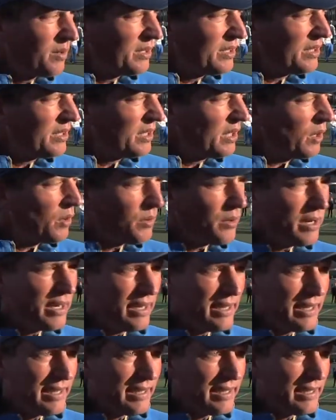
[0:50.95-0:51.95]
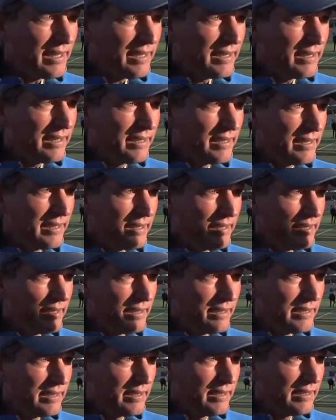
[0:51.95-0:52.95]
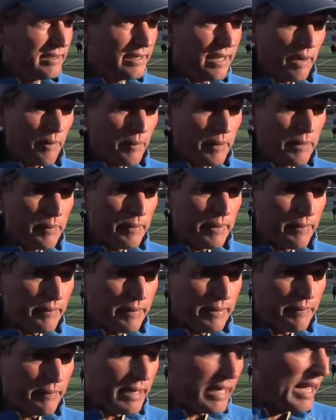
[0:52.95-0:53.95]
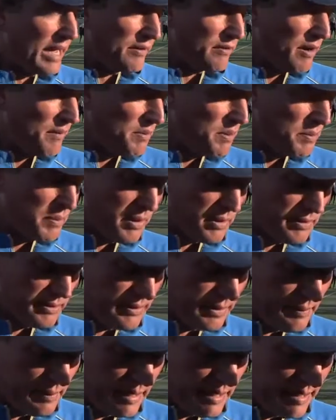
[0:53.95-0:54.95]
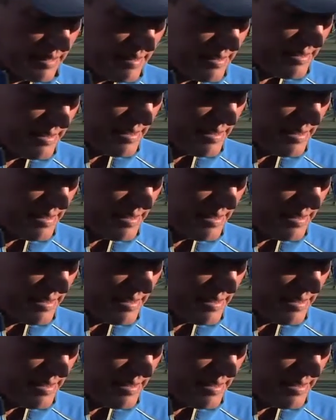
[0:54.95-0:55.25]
there. You know uh, yeah, we, we, we can't drop the ball. I mean, it's as